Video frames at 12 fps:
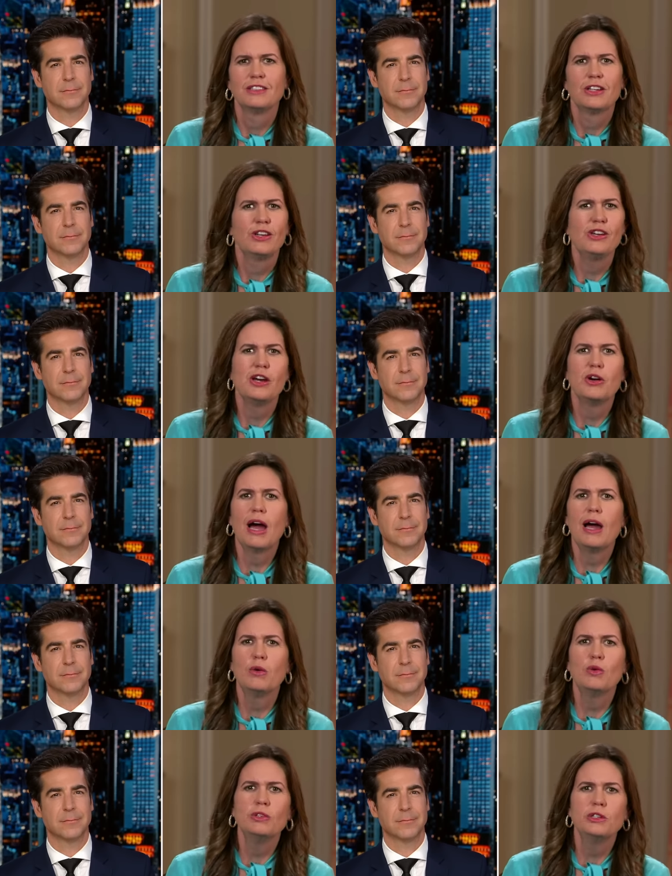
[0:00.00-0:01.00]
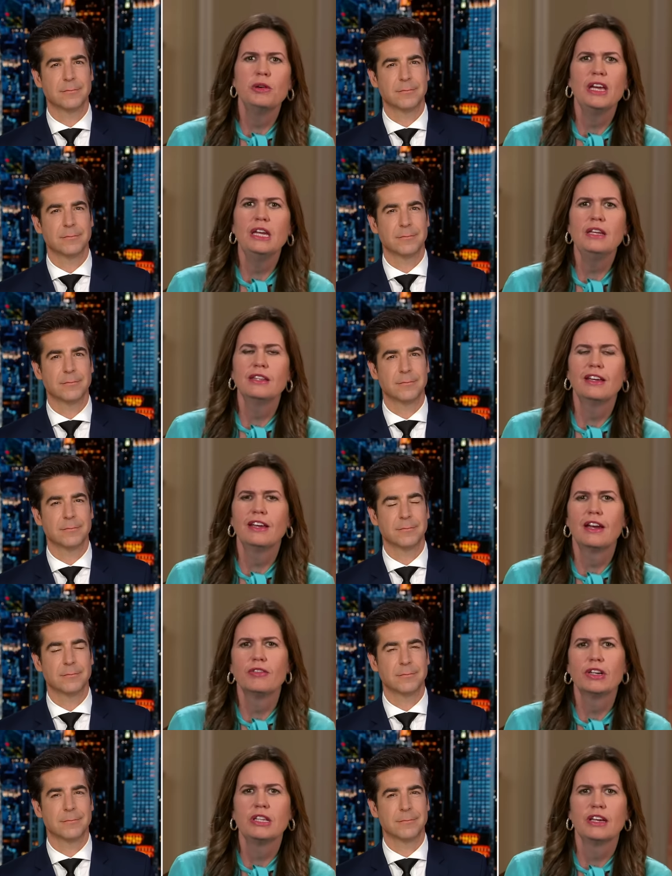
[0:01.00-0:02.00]
Speaker 1: You know, I will do anything and
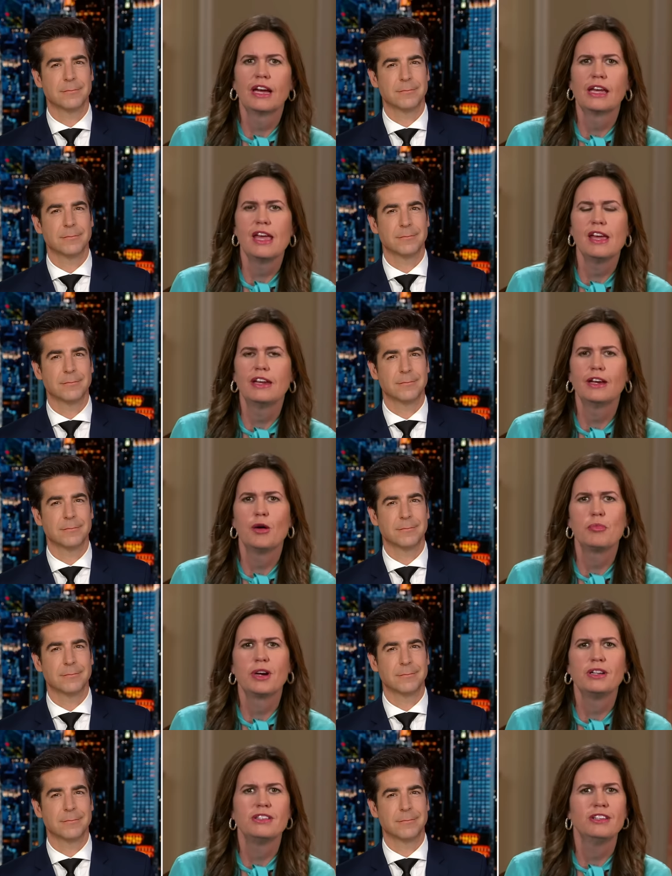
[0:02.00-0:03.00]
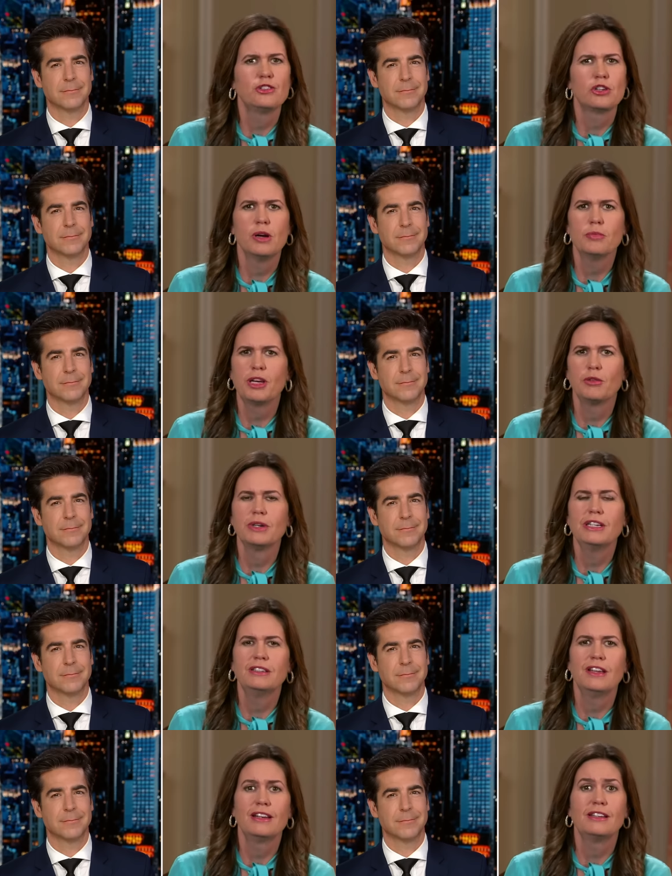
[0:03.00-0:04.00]
everything I can to help President Trump get
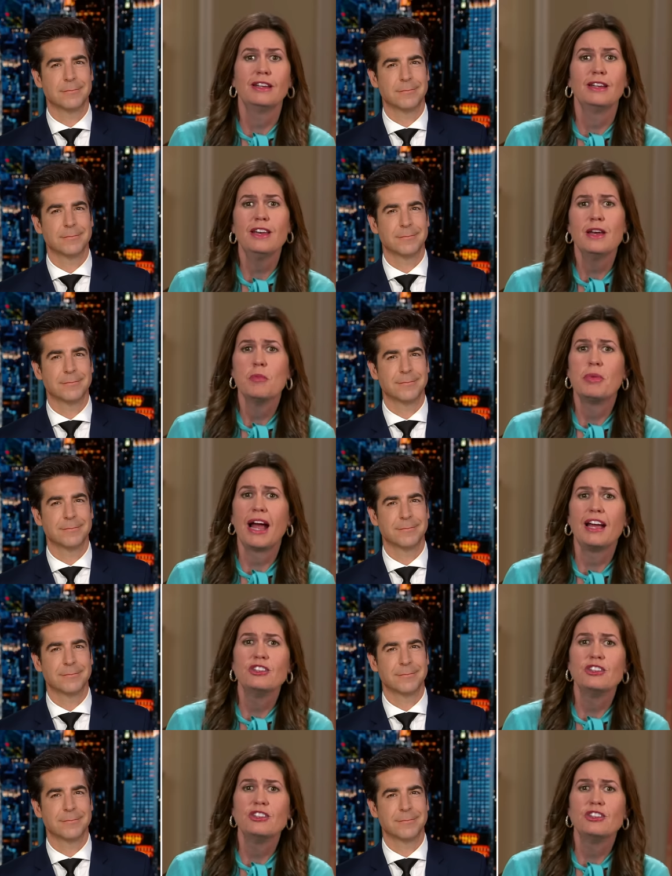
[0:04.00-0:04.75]
reelected, but I